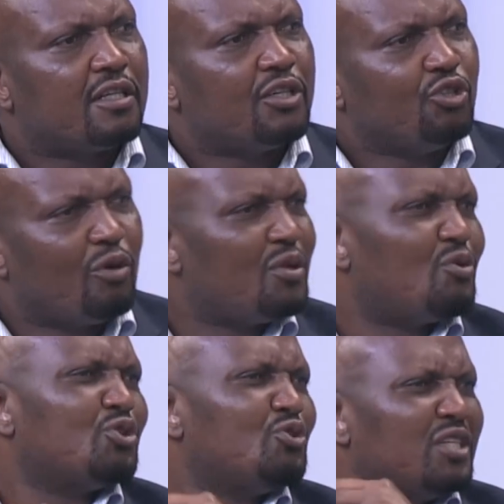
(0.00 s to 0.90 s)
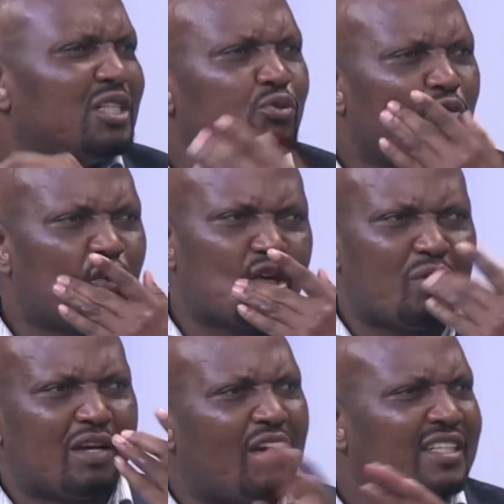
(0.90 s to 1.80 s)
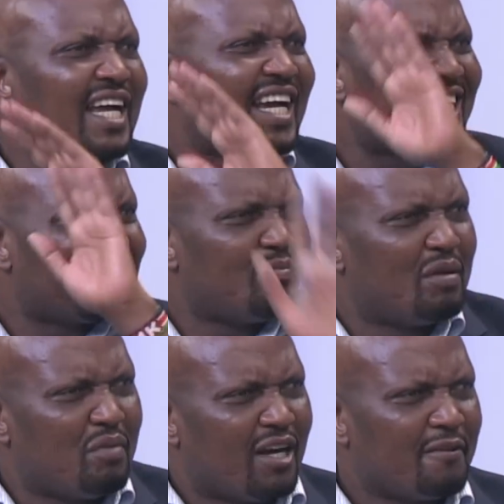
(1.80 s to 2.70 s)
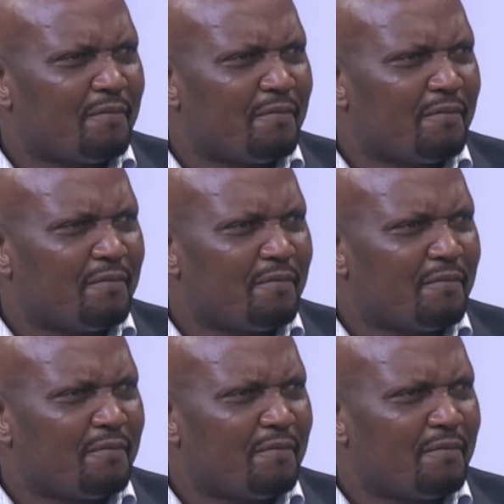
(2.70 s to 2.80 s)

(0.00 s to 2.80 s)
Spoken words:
No, there was no need to look for Kibaki. I can't remember.